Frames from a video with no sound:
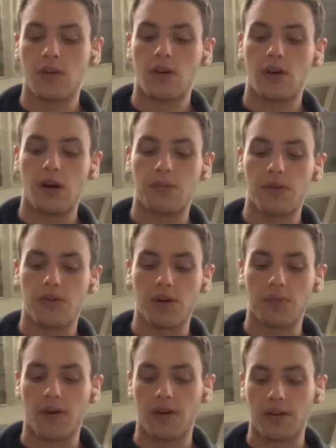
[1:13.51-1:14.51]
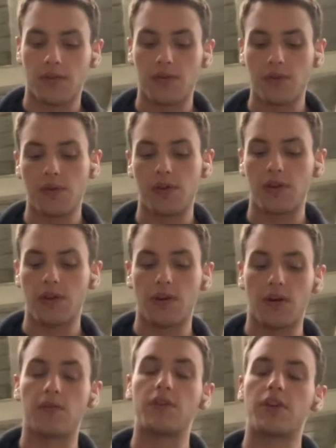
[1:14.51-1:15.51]
I mean, think about it. If you were
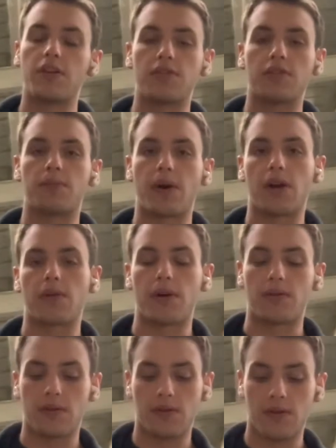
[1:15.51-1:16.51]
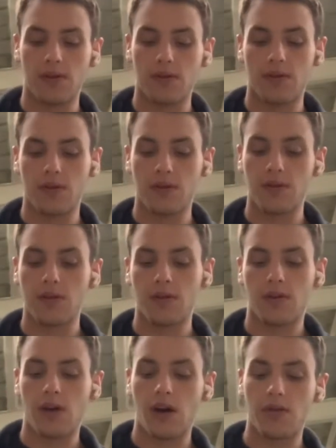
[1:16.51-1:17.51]
of indigenous background,
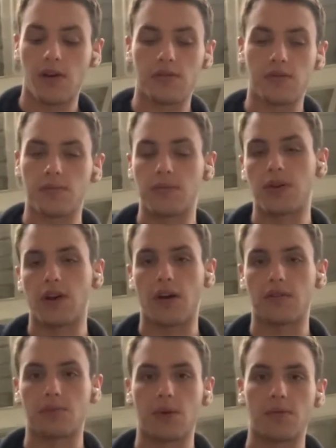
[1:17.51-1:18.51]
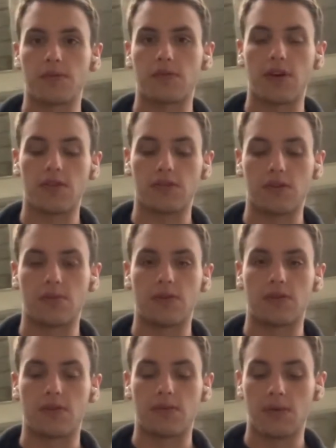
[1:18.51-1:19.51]
how nice would it be to have some representation in a
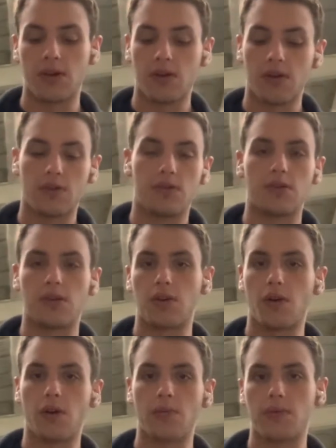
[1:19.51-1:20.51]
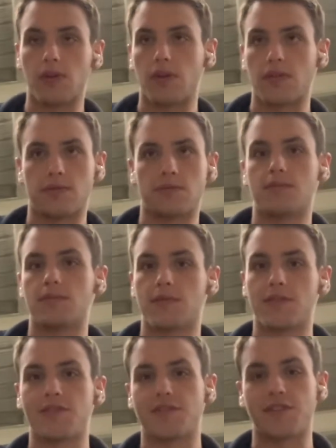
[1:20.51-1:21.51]
museum? You could go up and
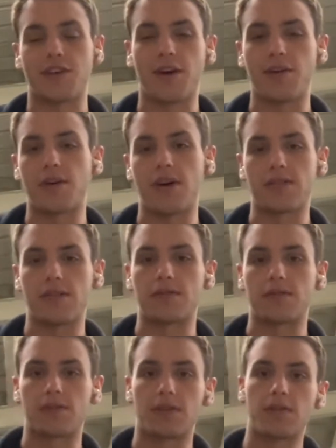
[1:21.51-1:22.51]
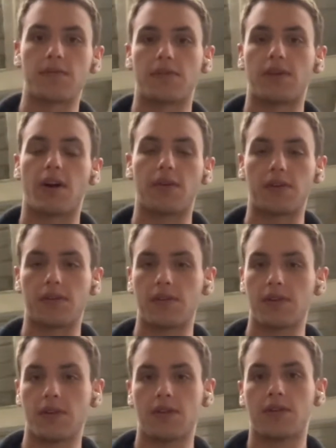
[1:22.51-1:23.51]
see how your ancestors lived and
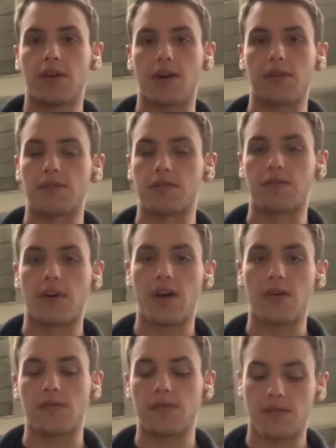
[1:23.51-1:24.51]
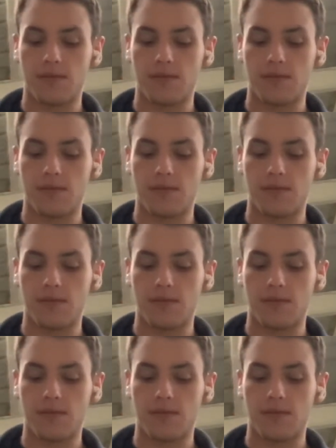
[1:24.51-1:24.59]
how they survived.